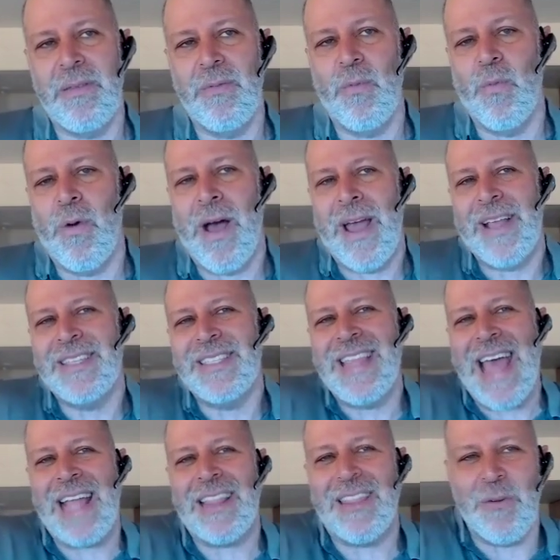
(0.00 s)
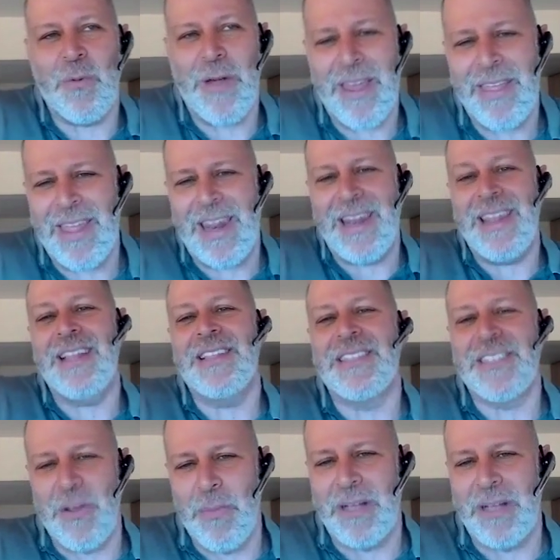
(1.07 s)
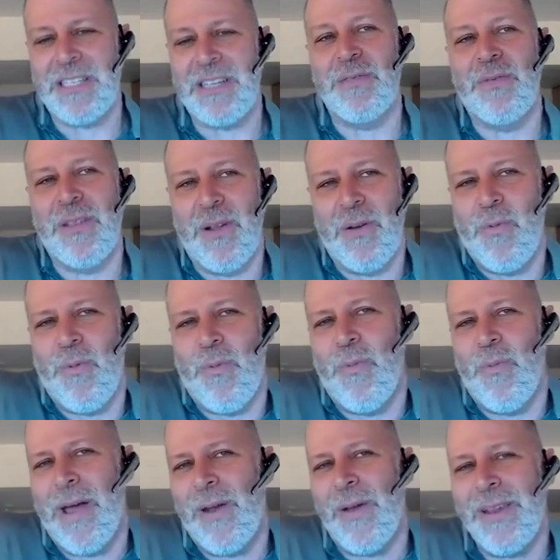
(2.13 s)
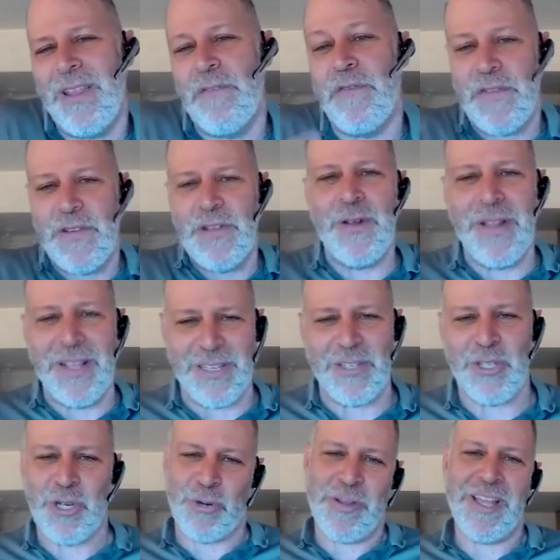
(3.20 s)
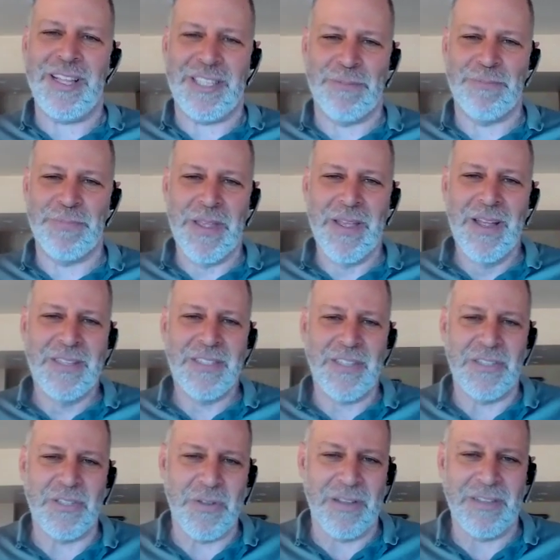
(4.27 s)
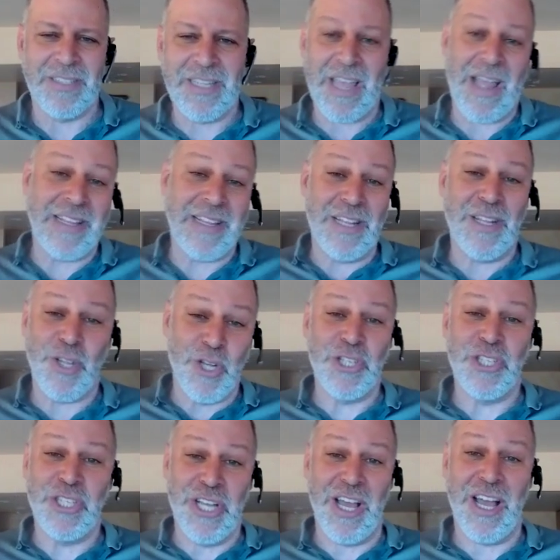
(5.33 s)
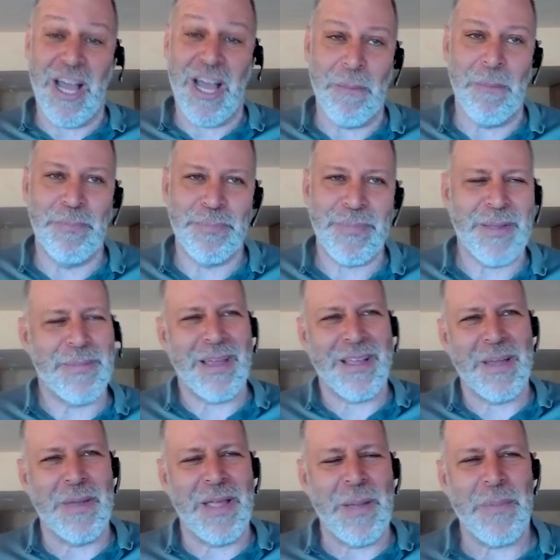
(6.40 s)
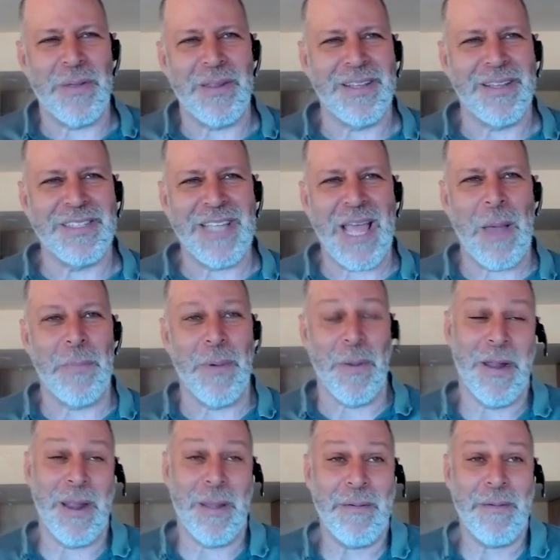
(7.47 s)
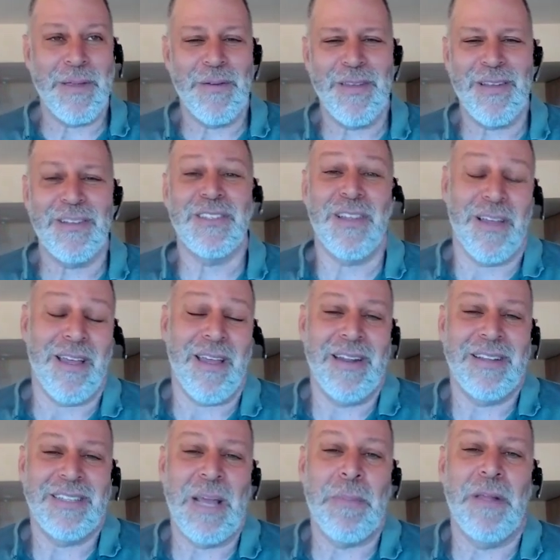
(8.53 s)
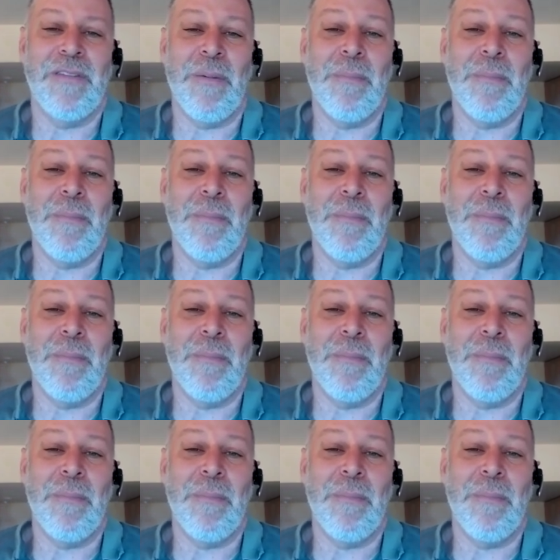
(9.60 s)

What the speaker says: why is that the way that I need so much, why do I need food as a treat to sort of say I did a good job? I'm not coming up with an example, but I am giving you an example of a